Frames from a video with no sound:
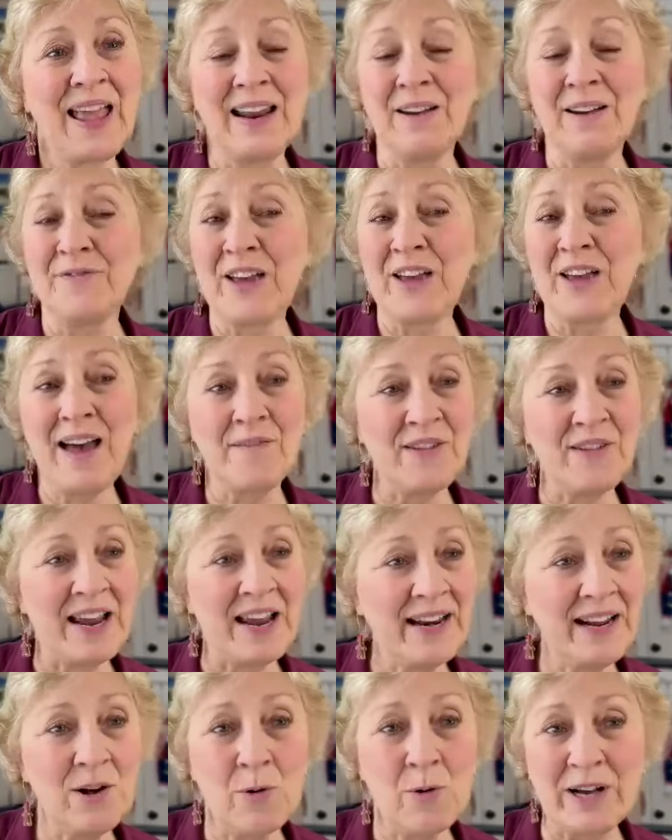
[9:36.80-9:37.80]
And if you have
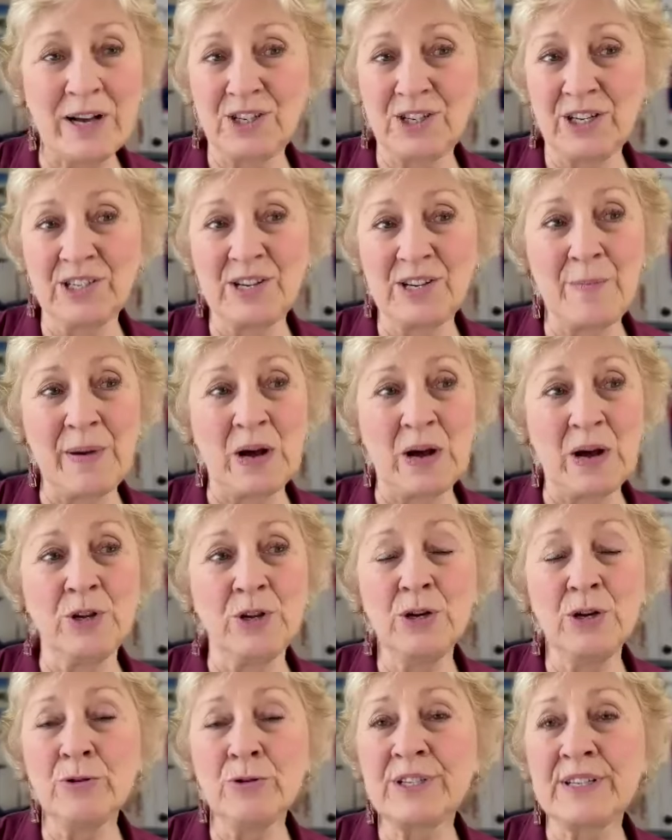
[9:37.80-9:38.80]
any questions about
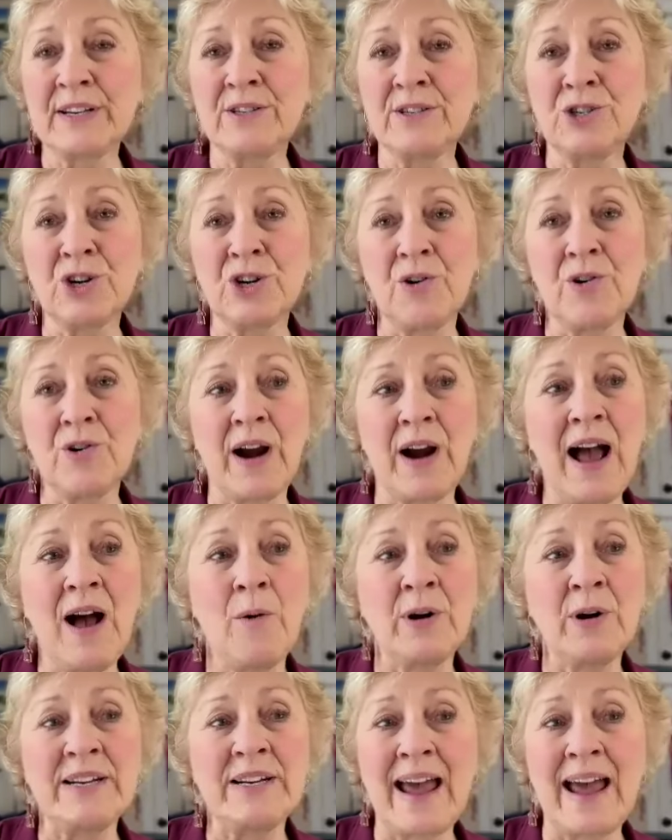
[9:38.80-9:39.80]
usage or
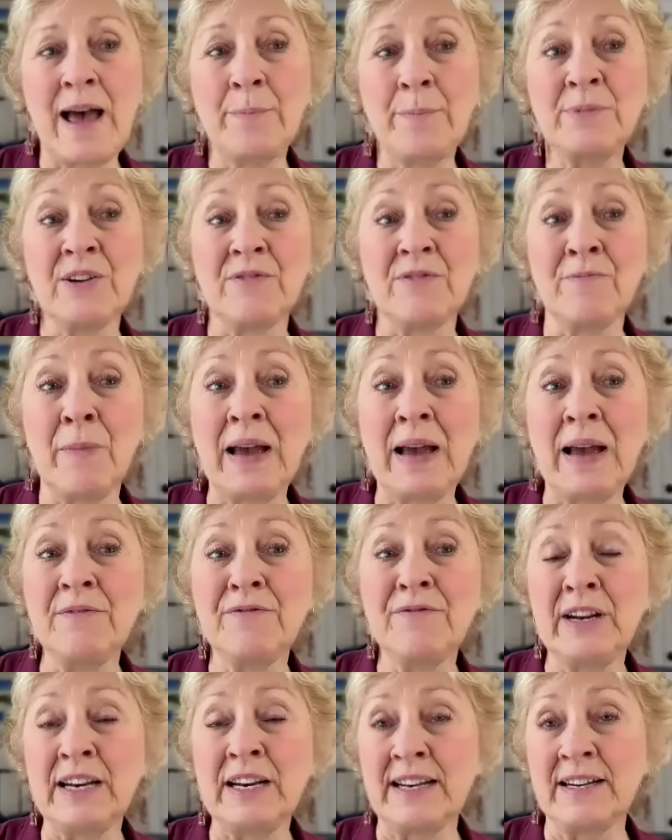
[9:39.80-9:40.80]
how adaptive
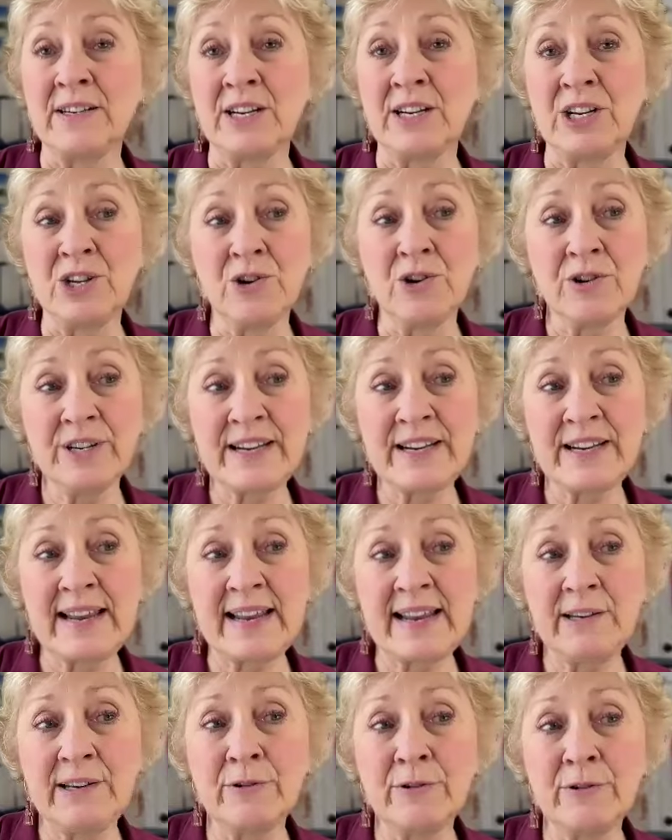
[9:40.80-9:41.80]
might fit into your
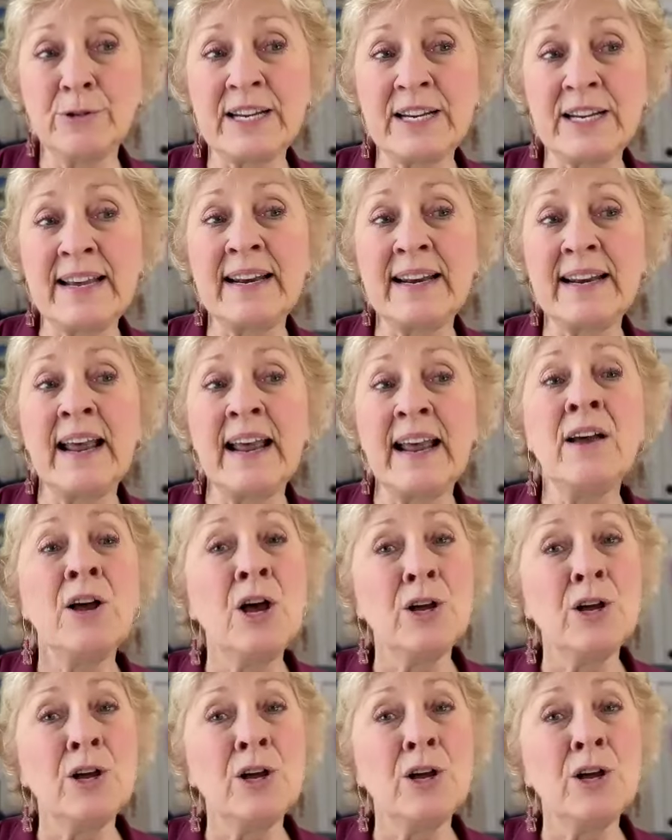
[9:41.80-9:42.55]
daily routine,